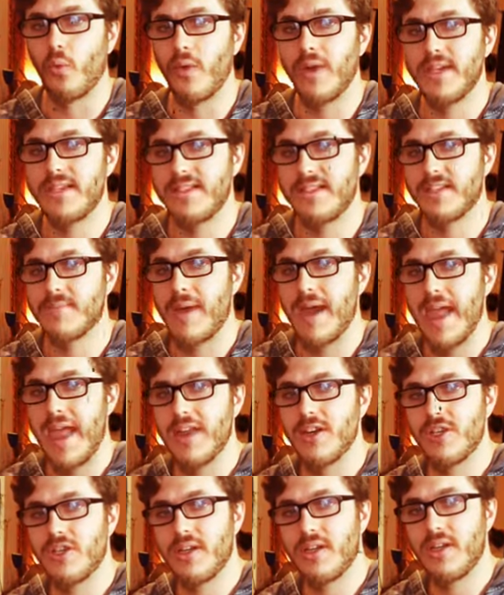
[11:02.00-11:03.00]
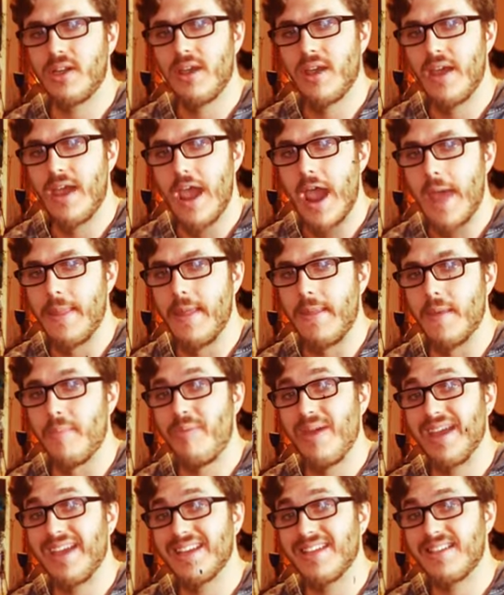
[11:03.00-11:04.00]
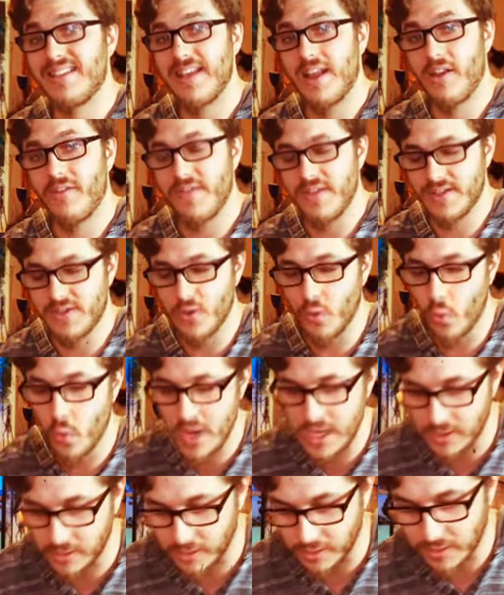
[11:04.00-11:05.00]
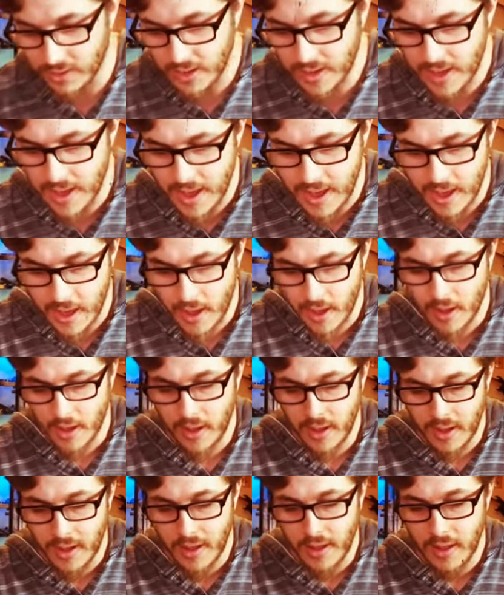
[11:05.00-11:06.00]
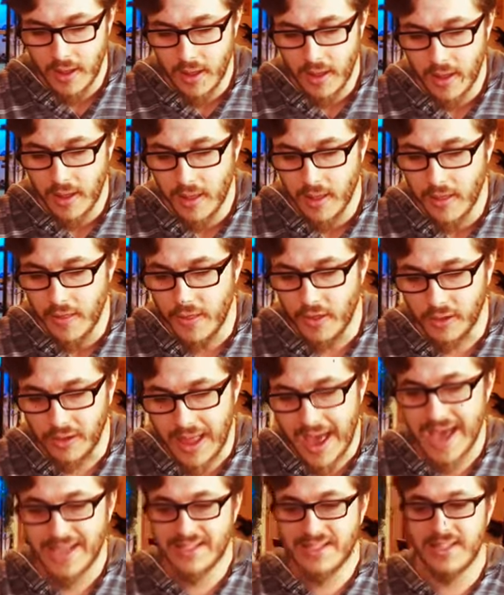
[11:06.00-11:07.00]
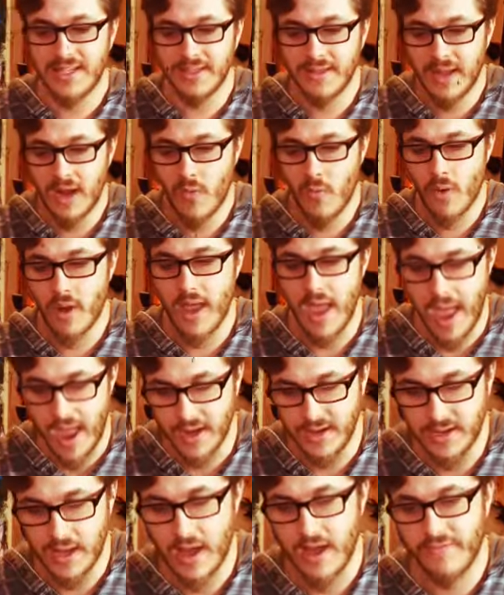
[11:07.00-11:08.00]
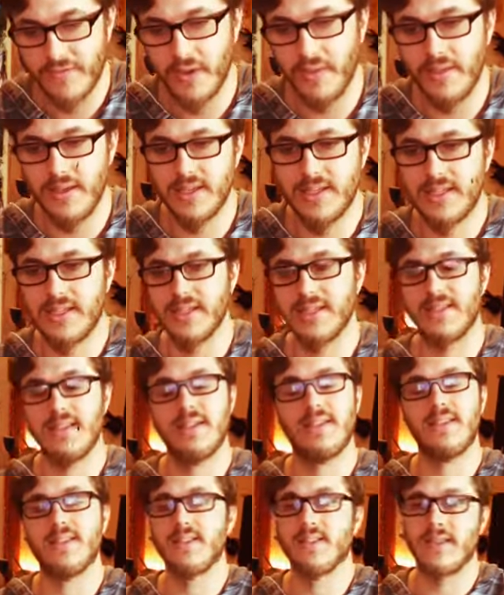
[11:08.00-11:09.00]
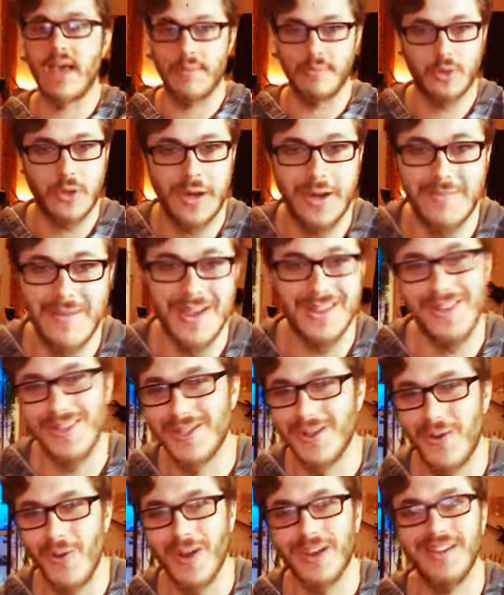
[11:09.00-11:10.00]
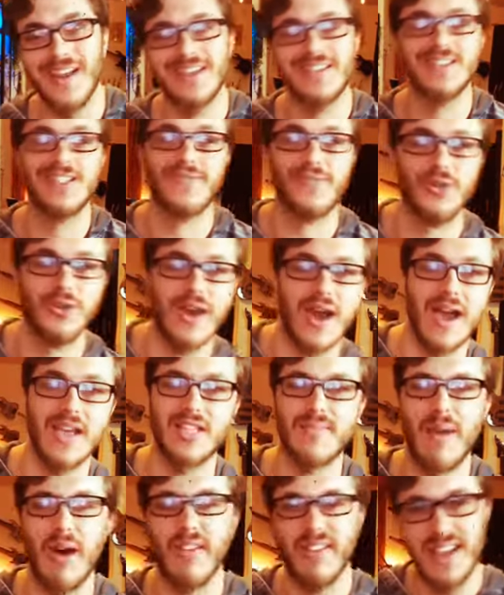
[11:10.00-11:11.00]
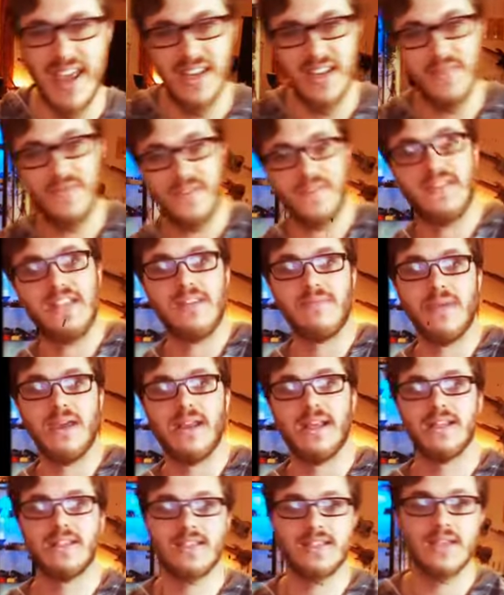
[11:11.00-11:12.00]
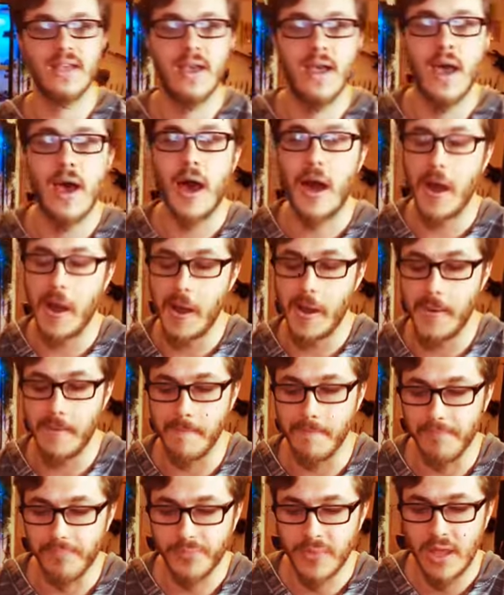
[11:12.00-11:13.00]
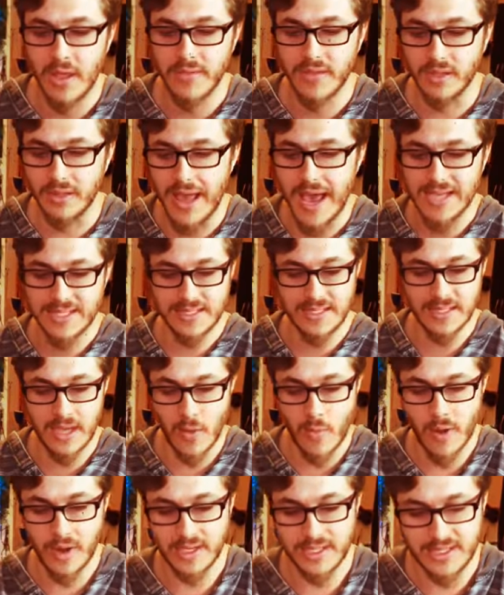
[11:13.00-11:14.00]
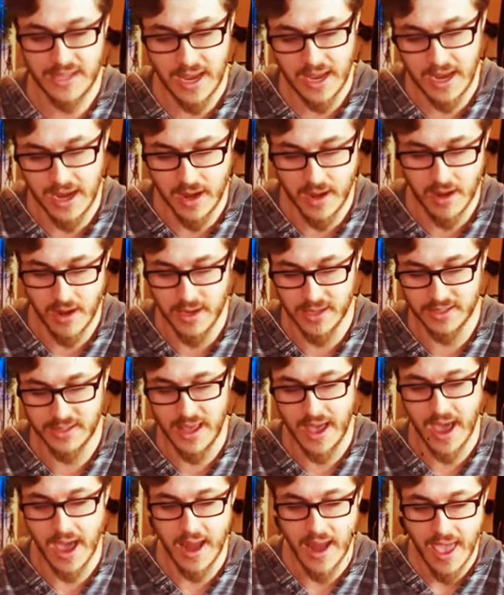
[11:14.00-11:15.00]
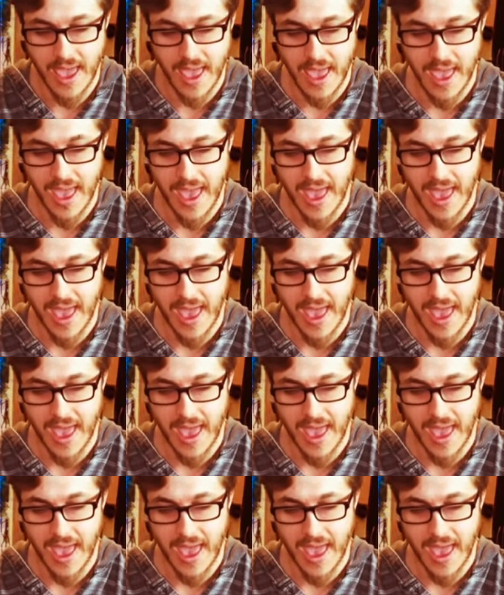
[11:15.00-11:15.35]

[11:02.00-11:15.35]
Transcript: wrist is my engine, and then the pick itself is the wheel. The last thing that I wanna end off on this, cause this is, I'm trying to make these quick lessons for you guys, about 10 to 15 minutes. Um, the last thing I wanna say here is that